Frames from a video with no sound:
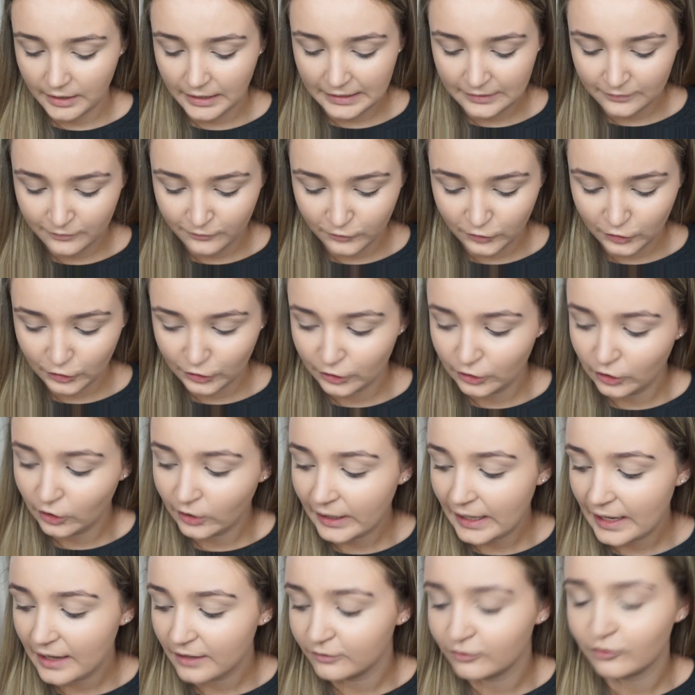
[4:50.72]
If you're
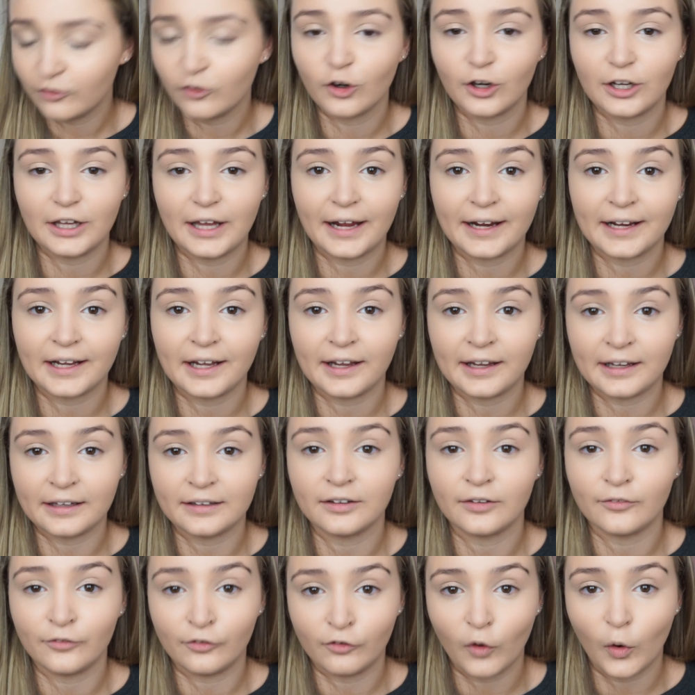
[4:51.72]
looking for like
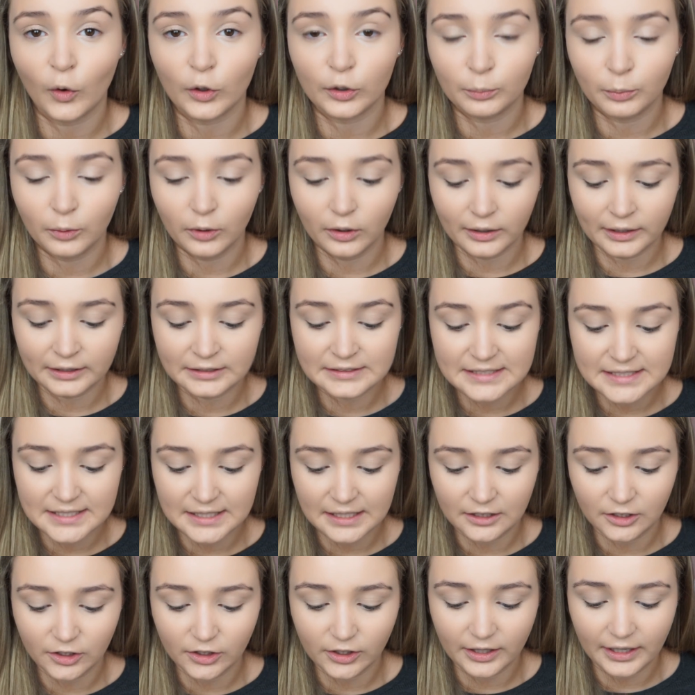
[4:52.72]
an affordable
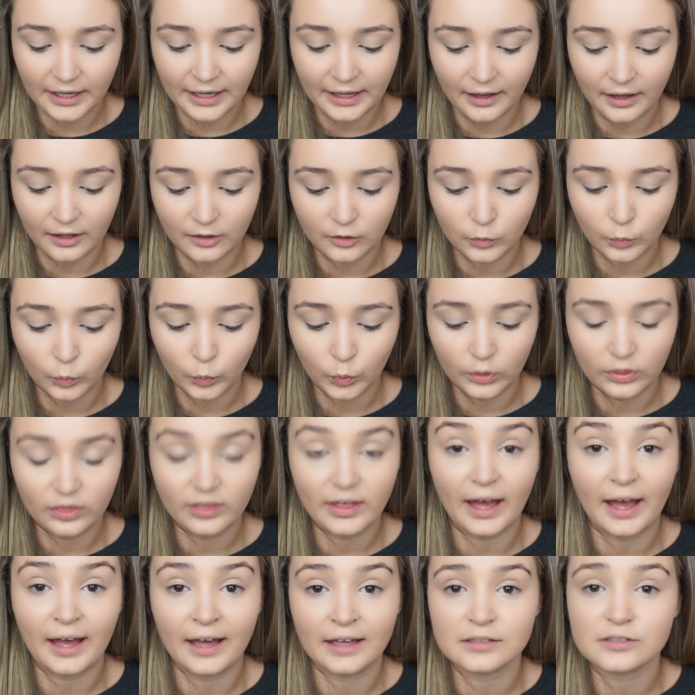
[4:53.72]
concealer and one
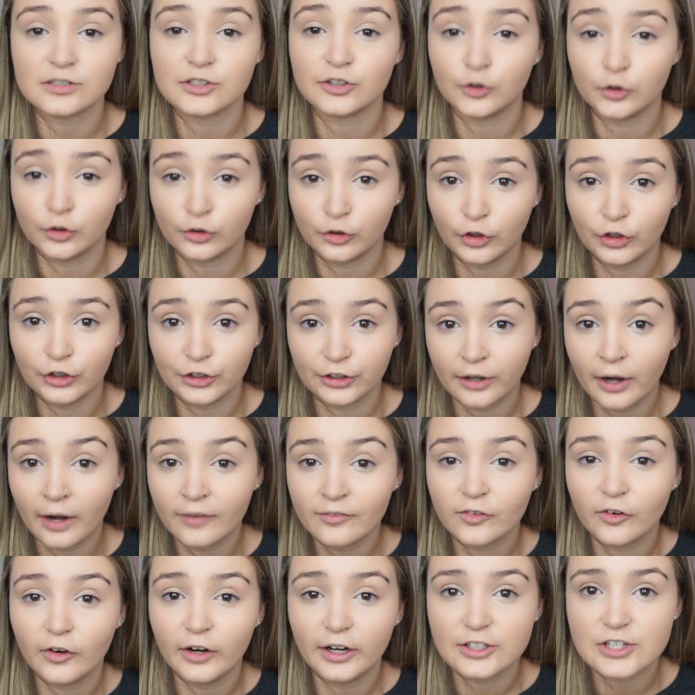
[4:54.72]
that has good
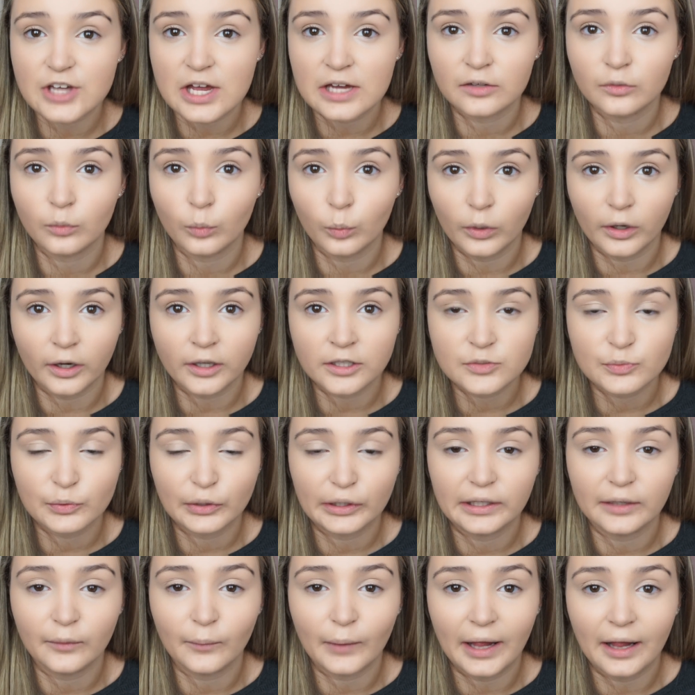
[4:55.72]
coverage and it works
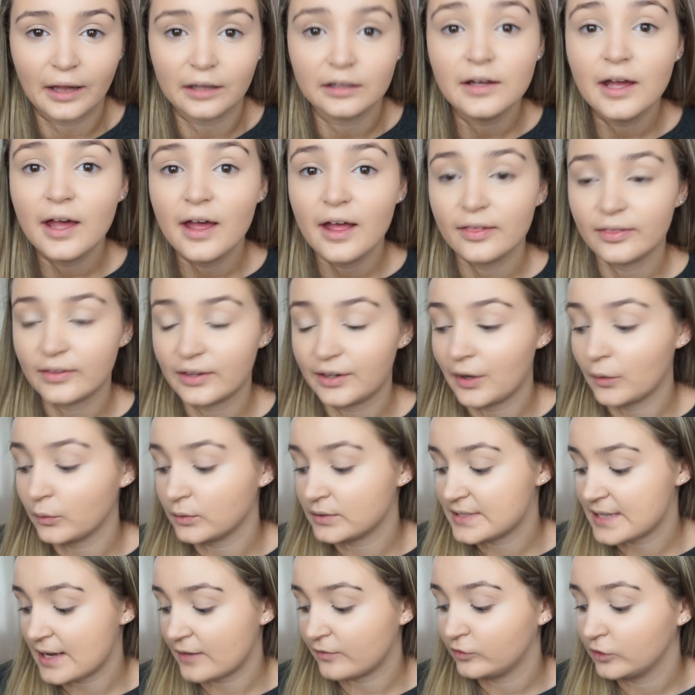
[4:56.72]
really well, then I
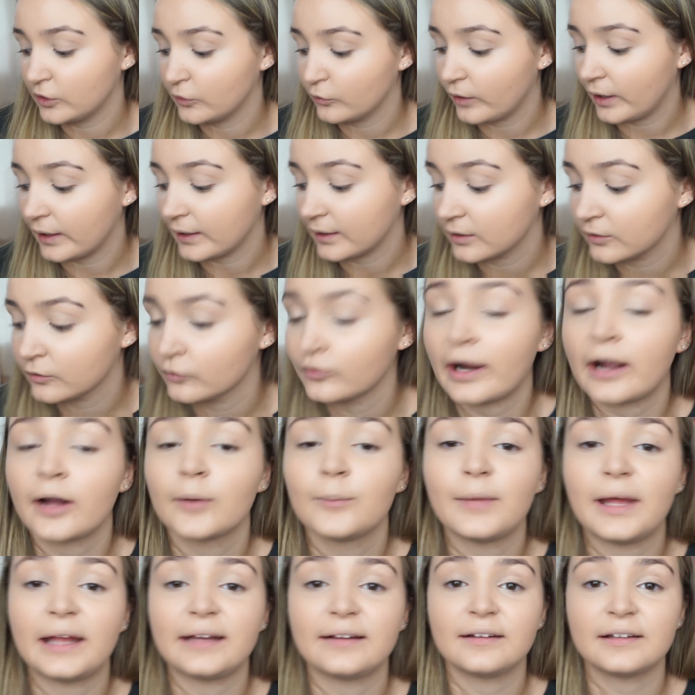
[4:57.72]
would definitely
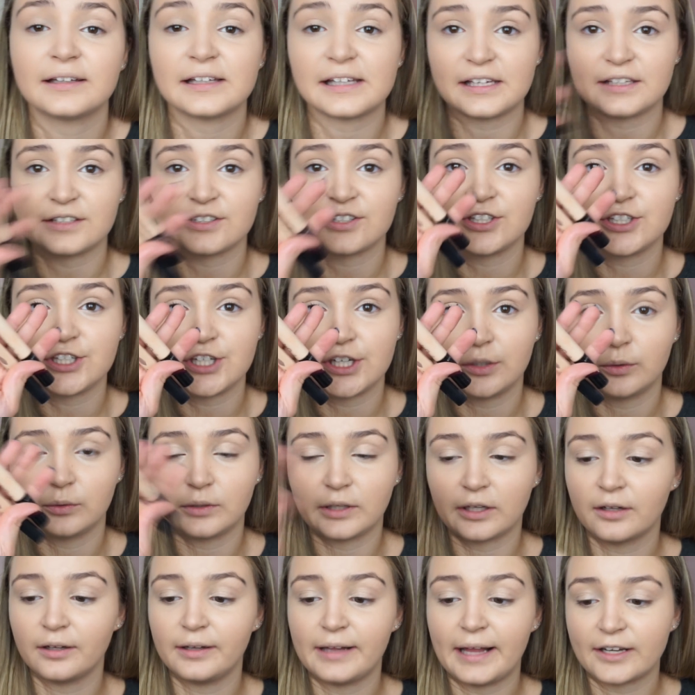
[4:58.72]
recommend these 2,
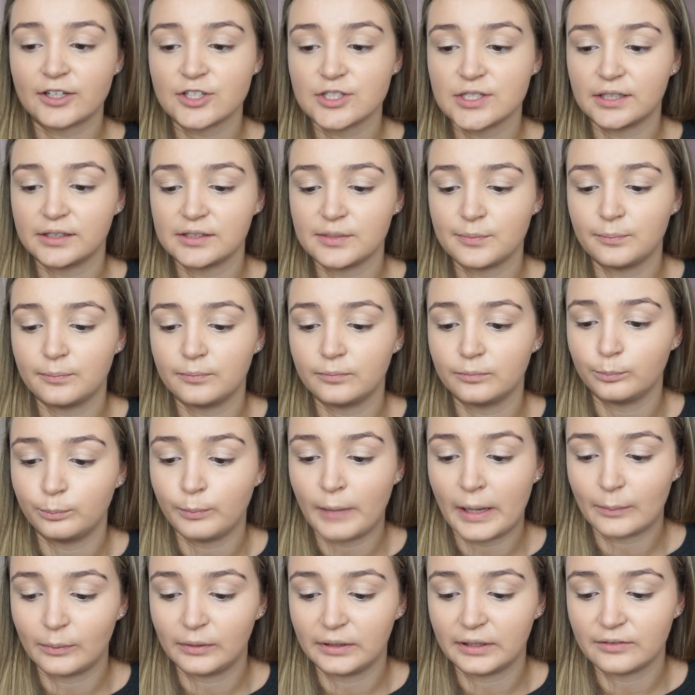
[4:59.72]
the Collection and the
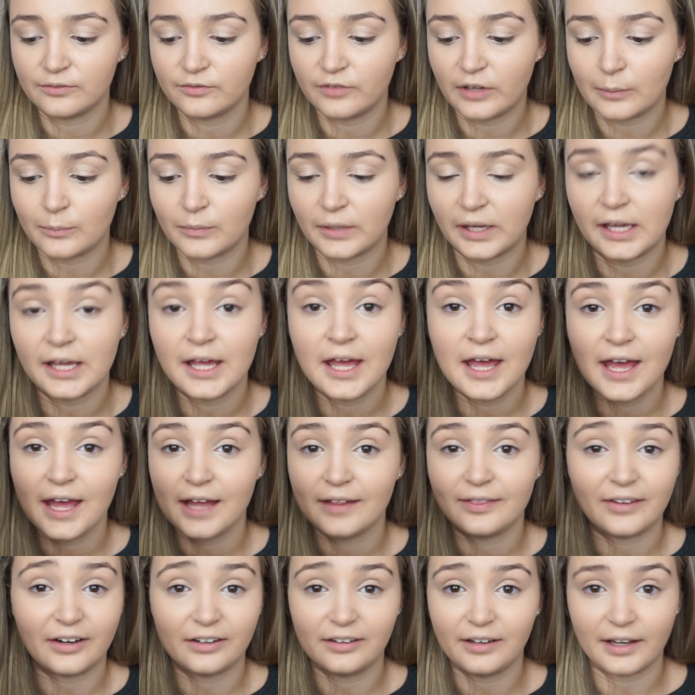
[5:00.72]
Maybelline Fit Me.
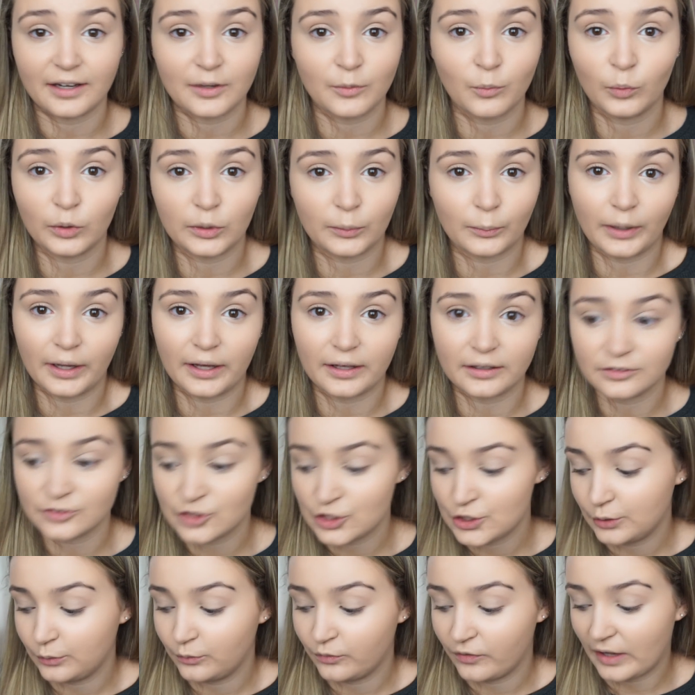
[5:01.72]
They're like one of my
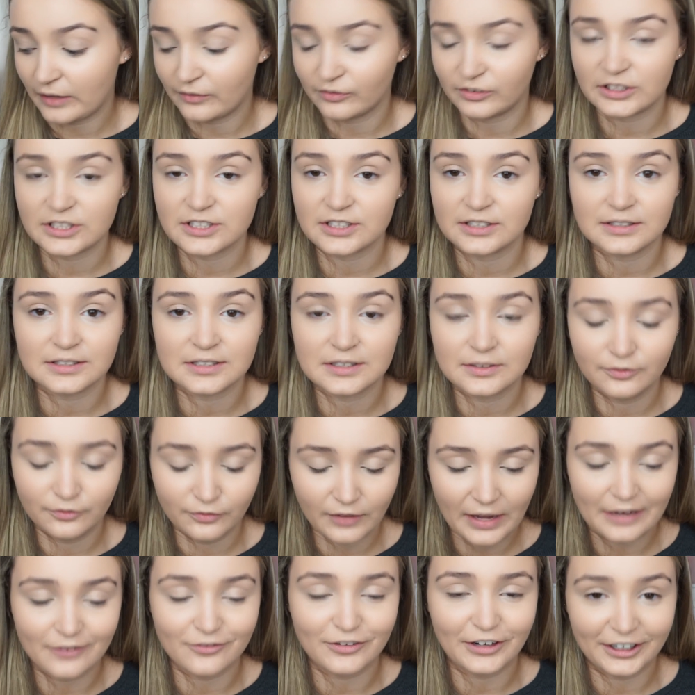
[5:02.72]
2
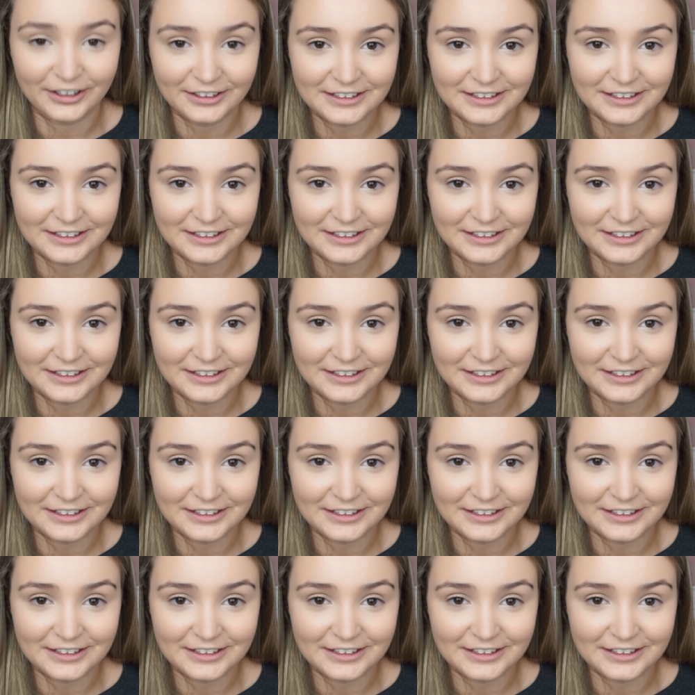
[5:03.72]
favorite